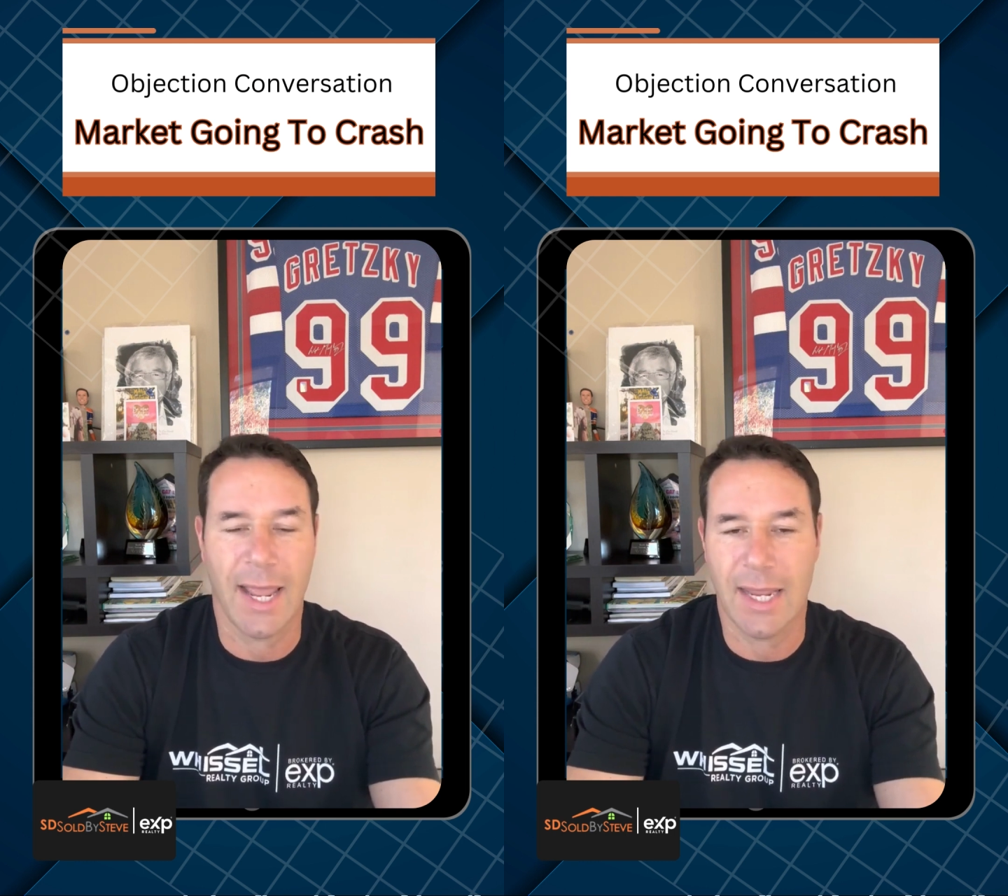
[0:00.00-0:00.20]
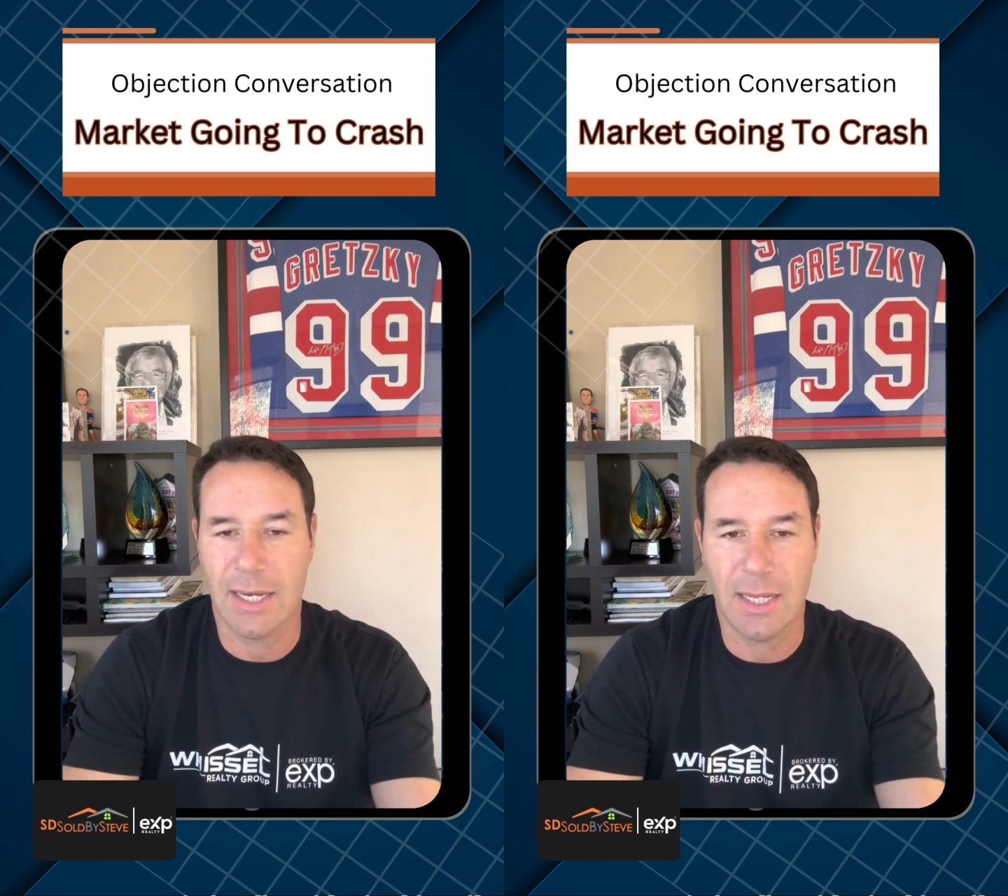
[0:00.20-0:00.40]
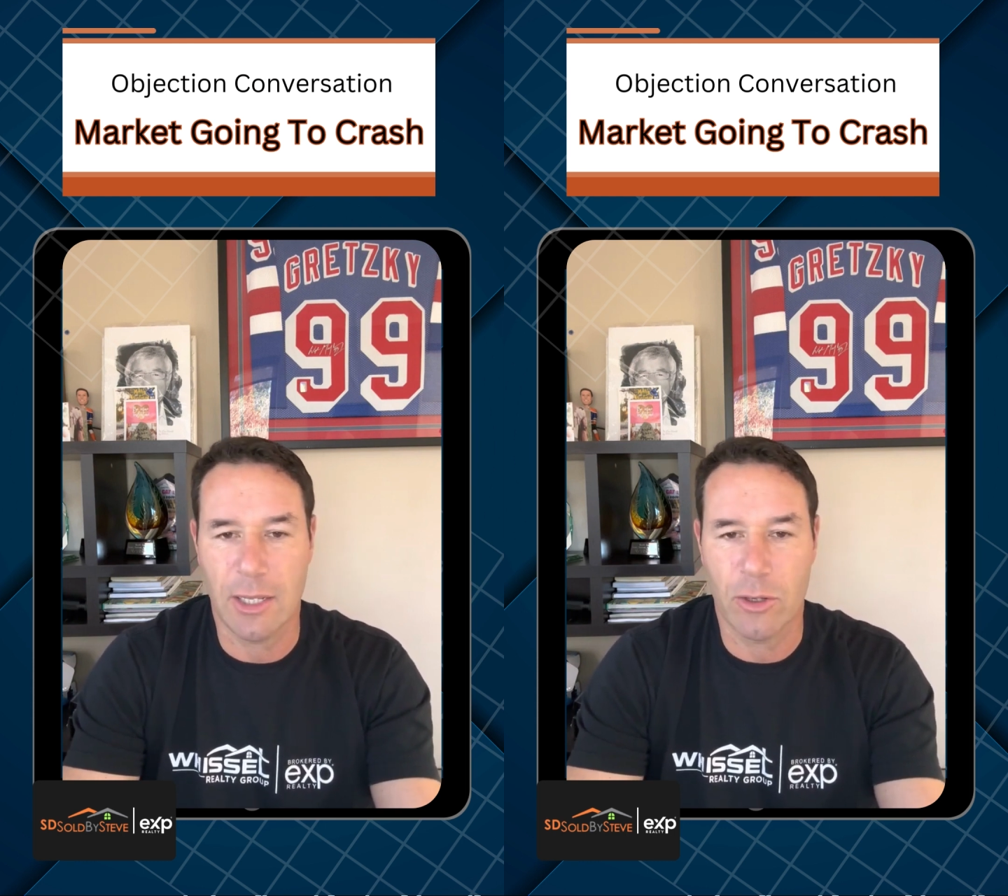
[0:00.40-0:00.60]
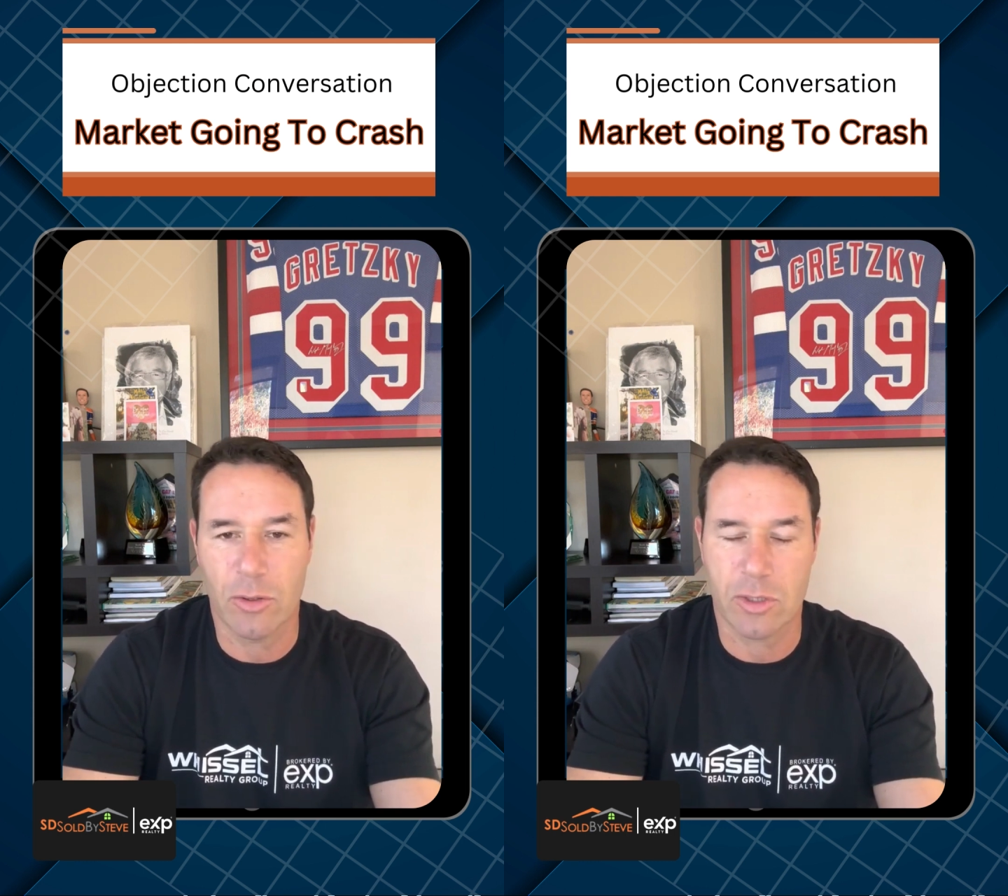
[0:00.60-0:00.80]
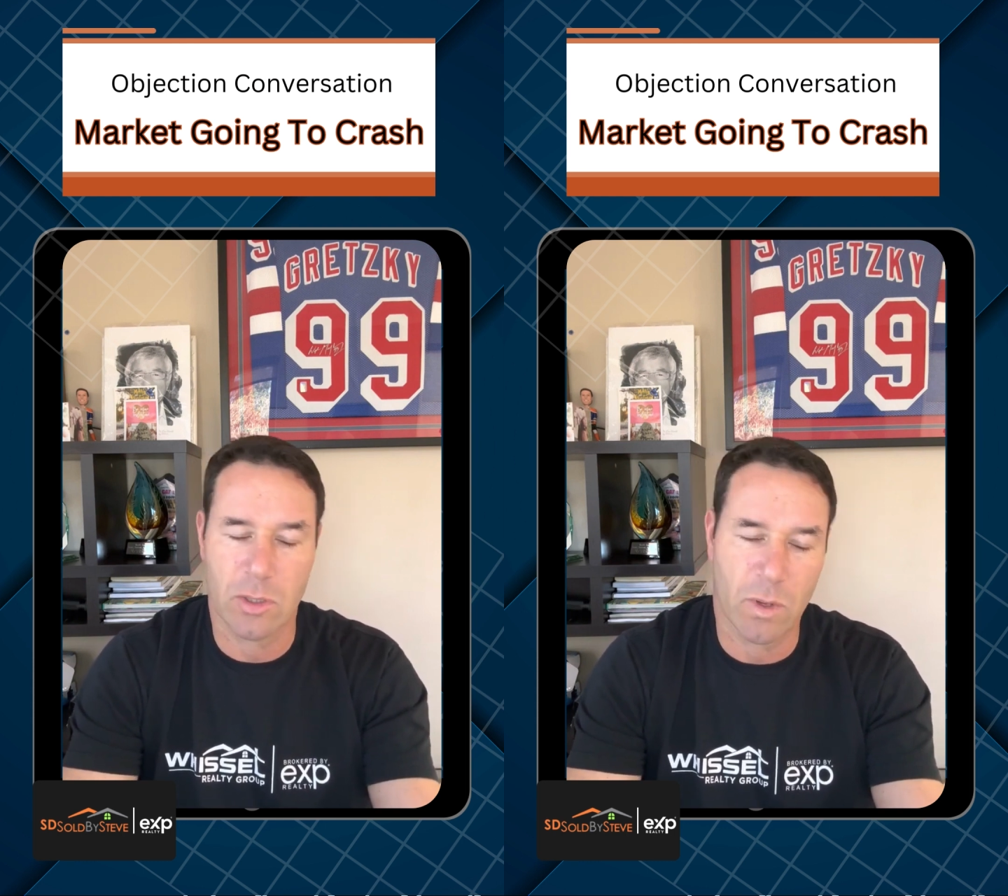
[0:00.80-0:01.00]

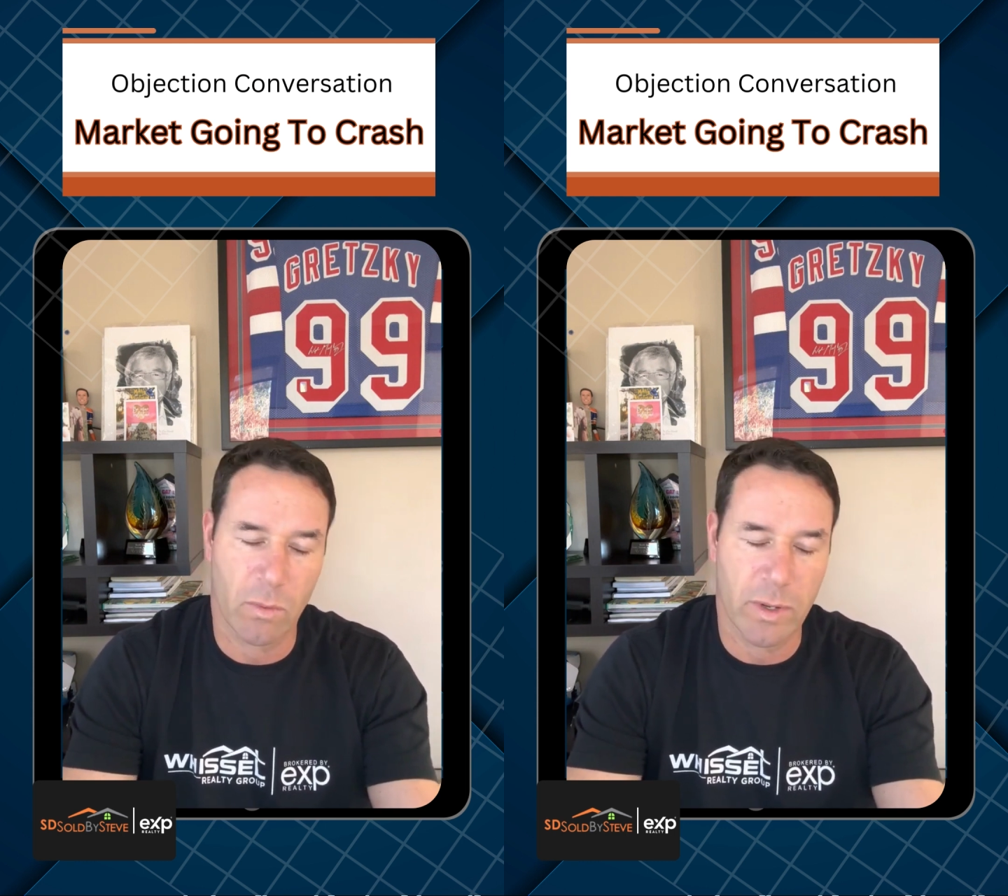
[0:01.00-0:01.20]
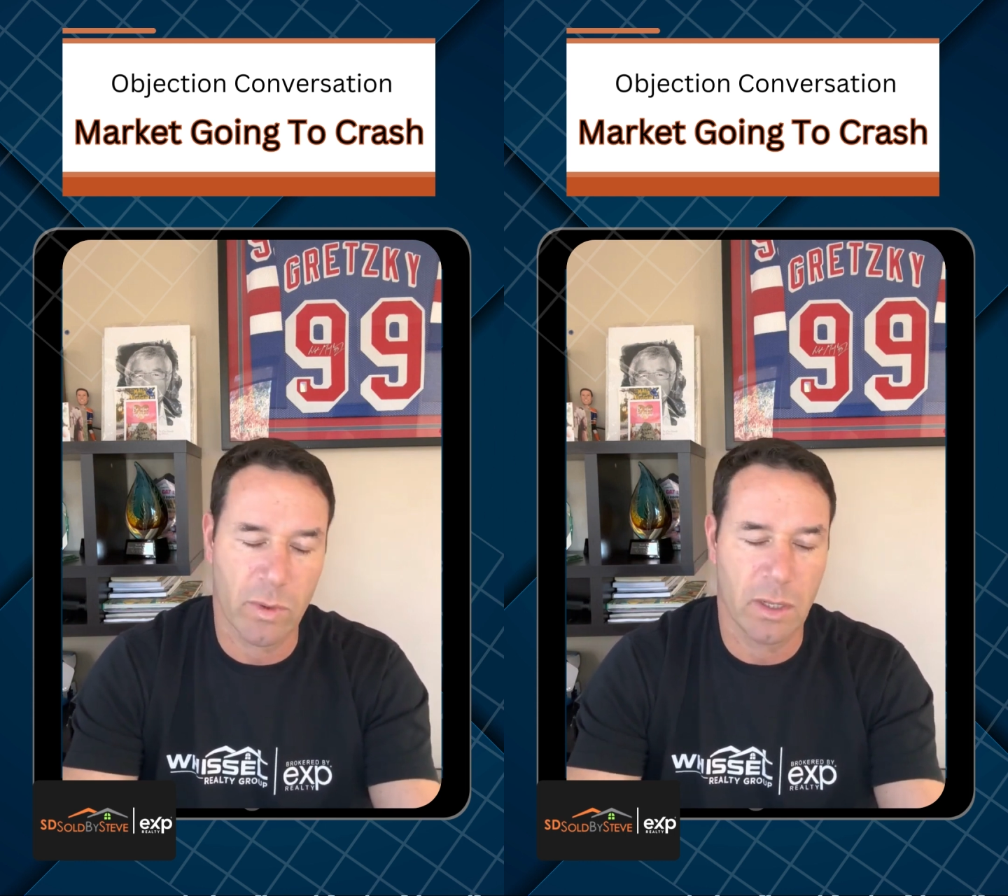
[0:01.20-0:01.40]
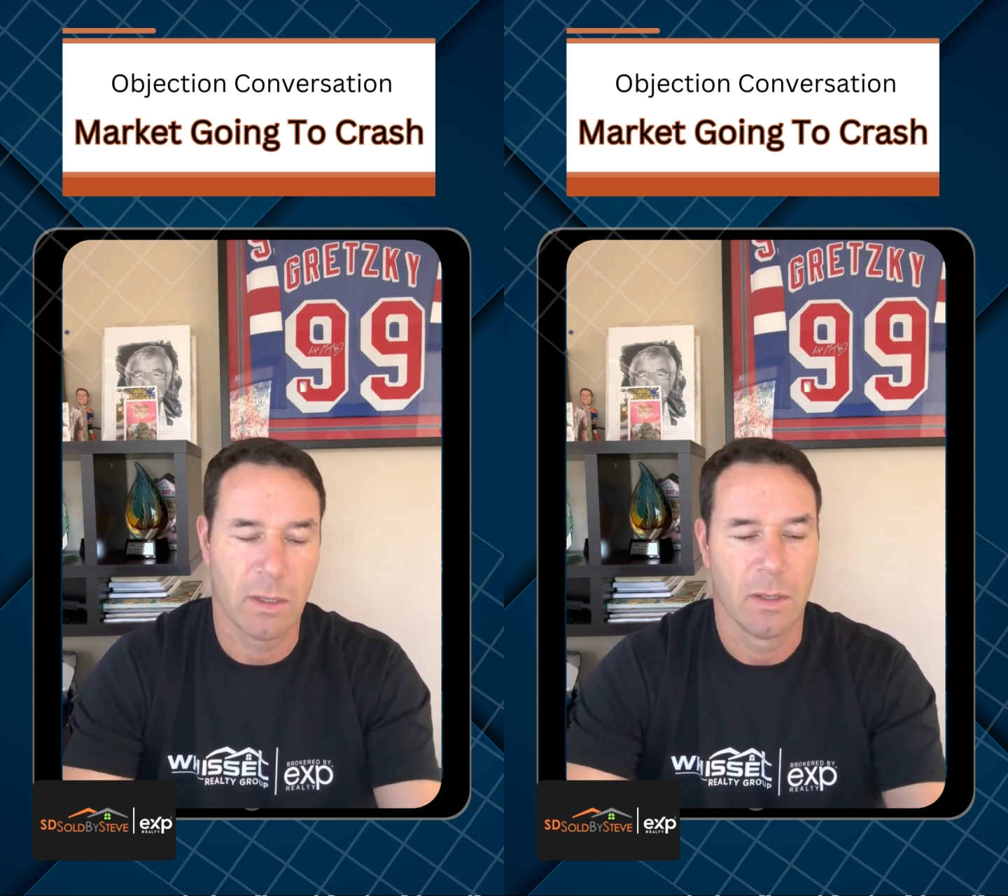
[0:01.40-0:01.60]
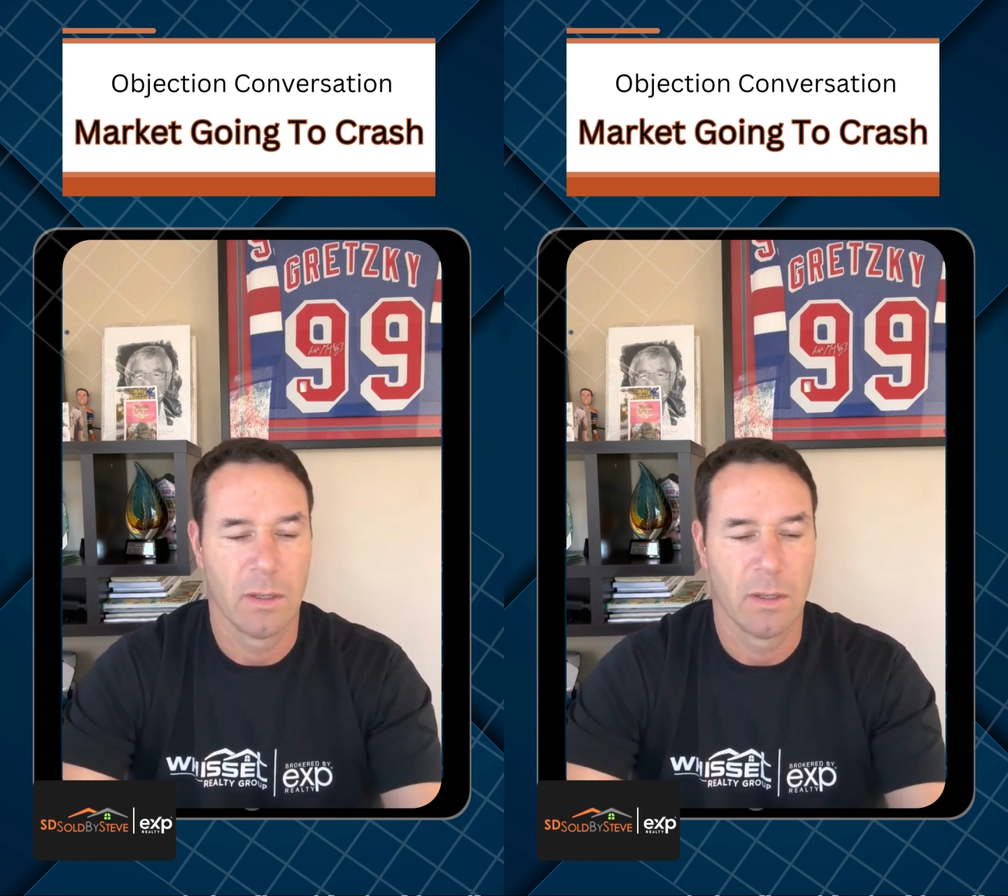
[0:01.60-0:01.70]
ADUs or what we would